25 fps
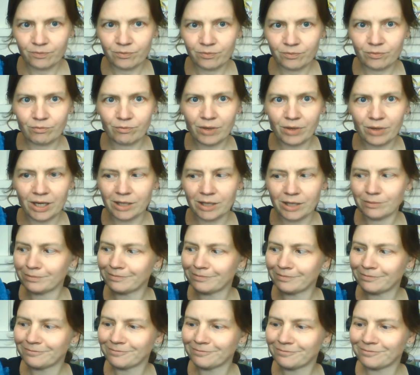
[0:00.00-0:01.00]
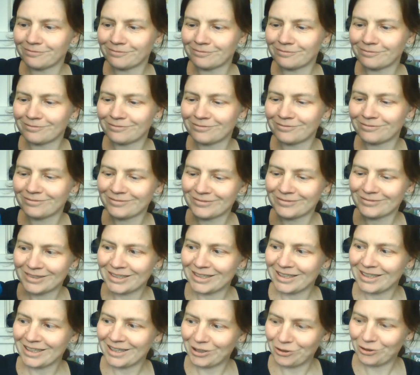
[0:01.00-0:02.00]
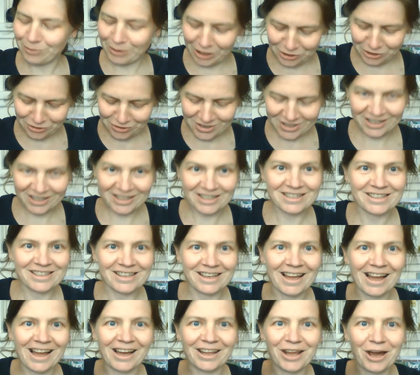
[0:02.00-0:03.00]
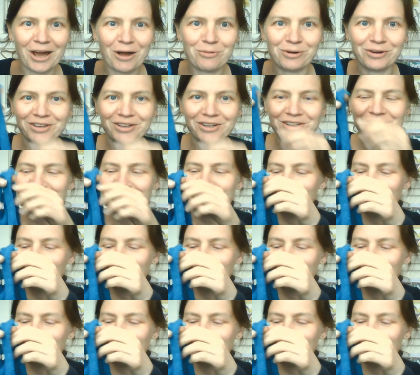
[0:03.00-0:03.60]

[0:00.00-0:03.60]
but it'll be interesting to see how that works.